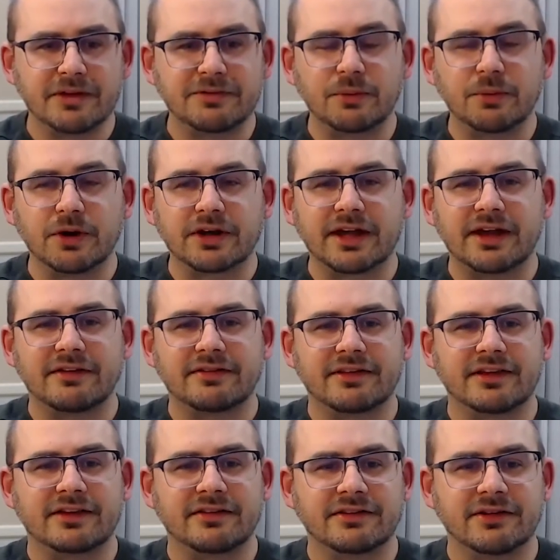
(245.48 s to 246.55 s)
If you work as
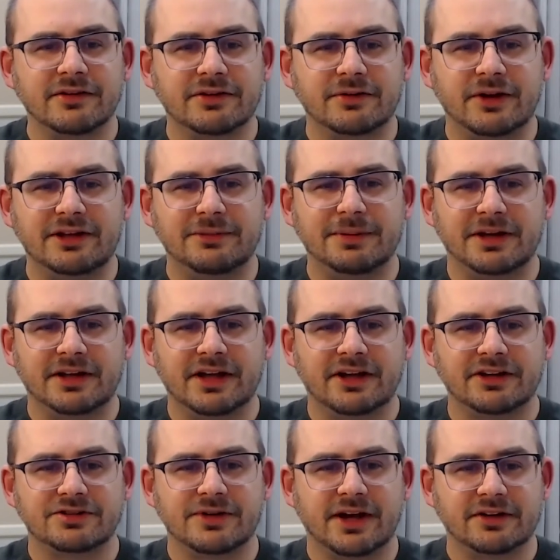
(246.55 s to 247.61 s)
a consultant or independent
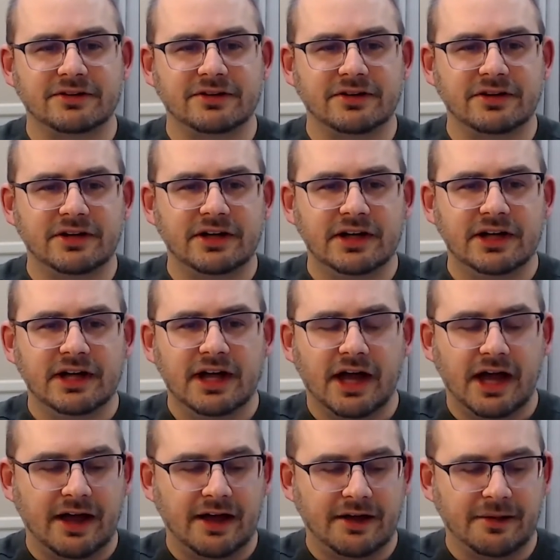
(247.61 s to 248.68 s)
contractor,
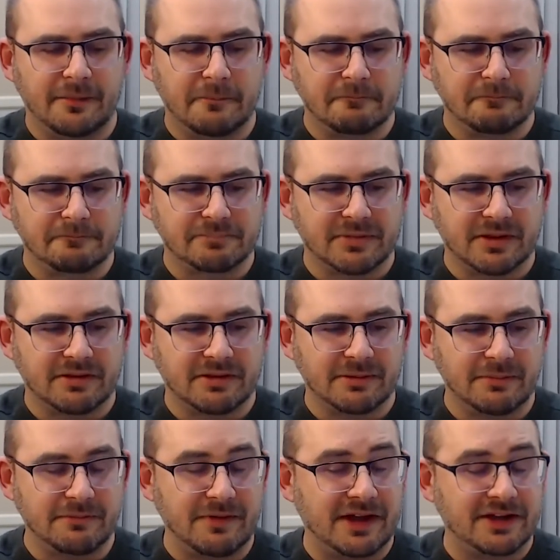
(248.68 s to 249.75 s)

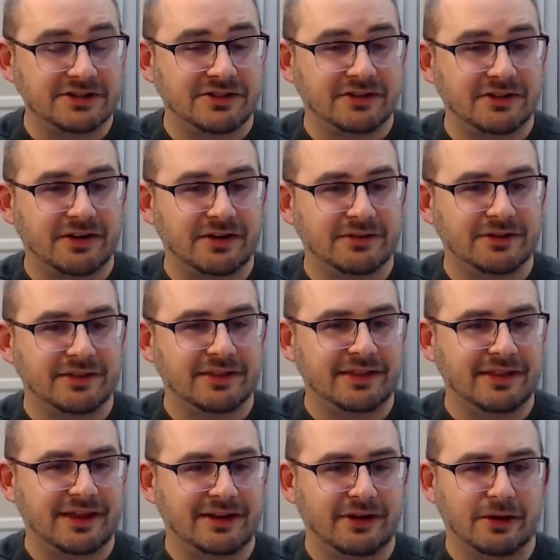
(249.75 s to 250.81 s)
some advantages are
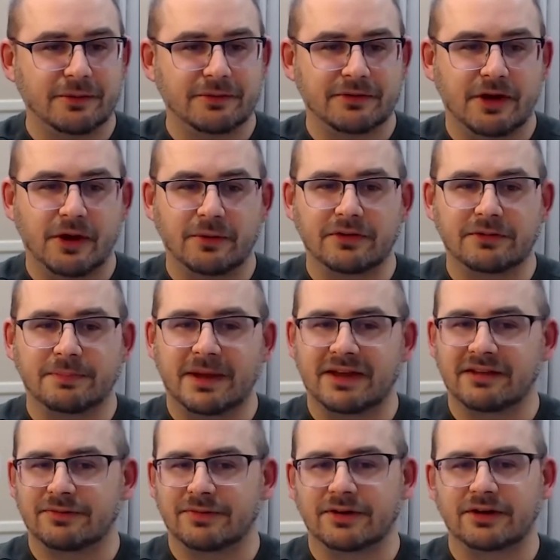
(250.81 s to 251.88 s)
it almost always
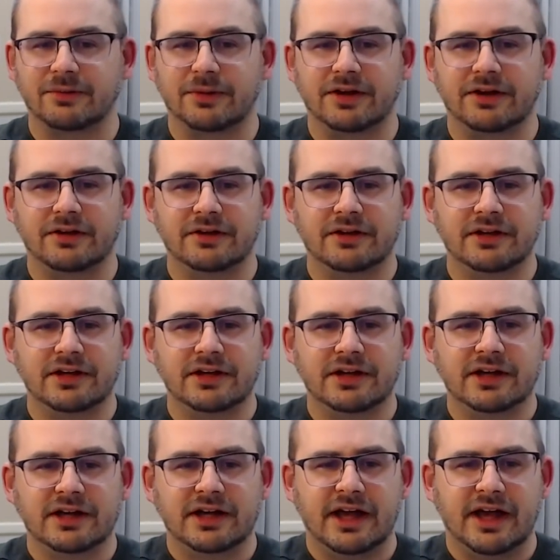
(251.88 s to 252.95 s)
pays very well.
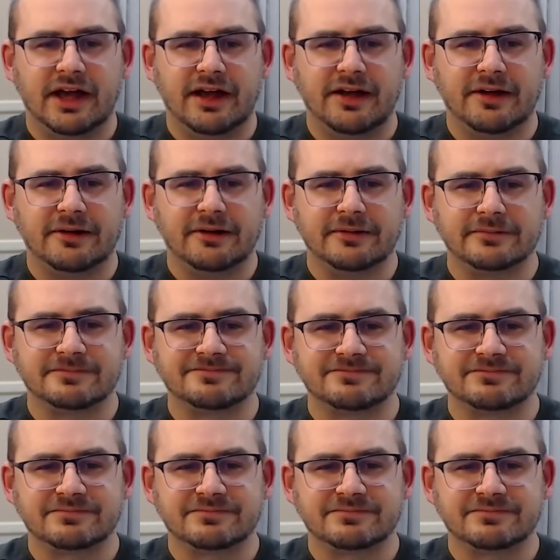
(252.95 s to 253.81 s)
Uh,